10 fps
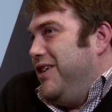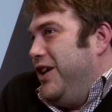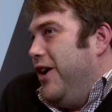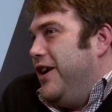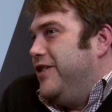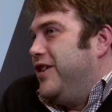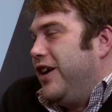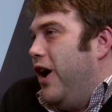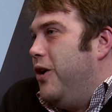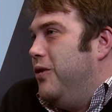You don't need to
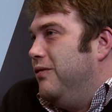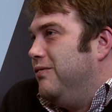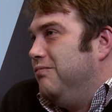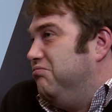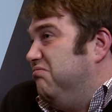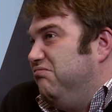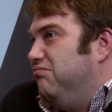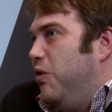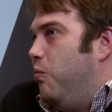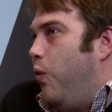go
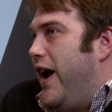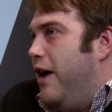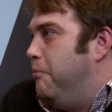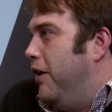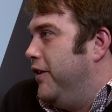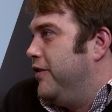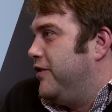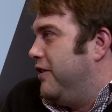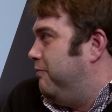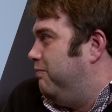wait a
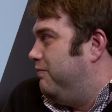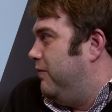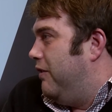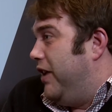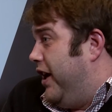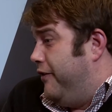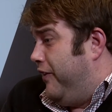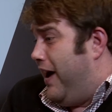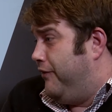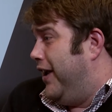month to, you know,
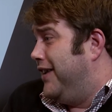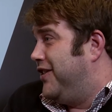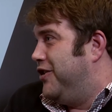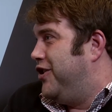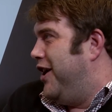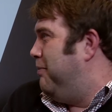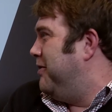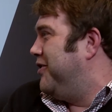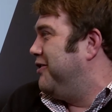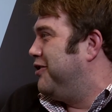for Avnet to ship
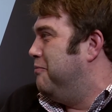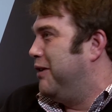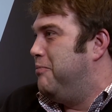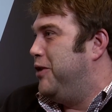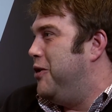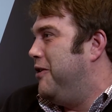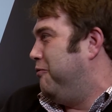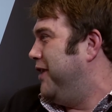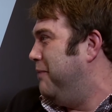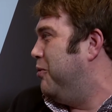us some compute
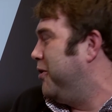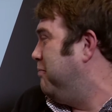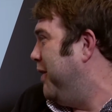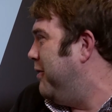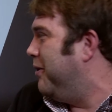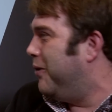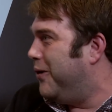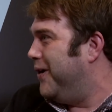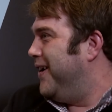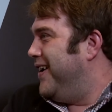if we need more compute,
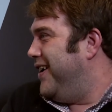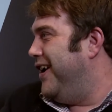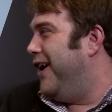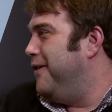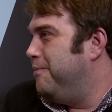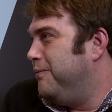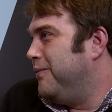or you know,